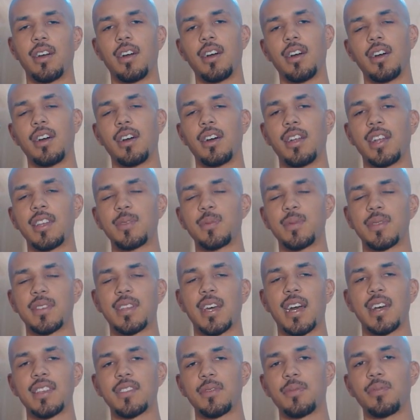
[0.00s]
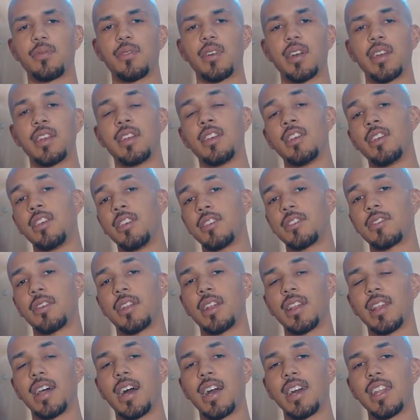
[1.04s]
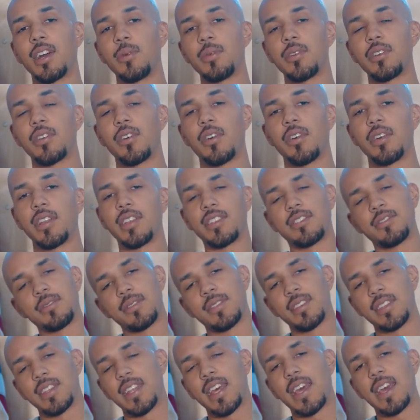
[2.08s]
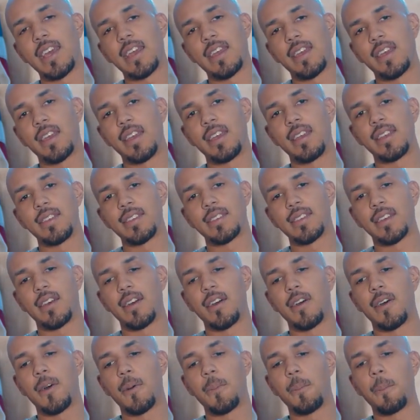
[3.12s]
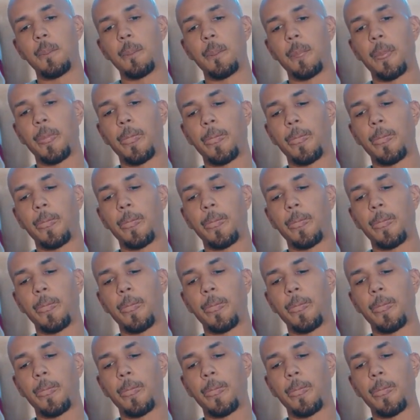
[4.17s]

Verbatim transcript: that's besides the point. So the line that we're going into today is, boom,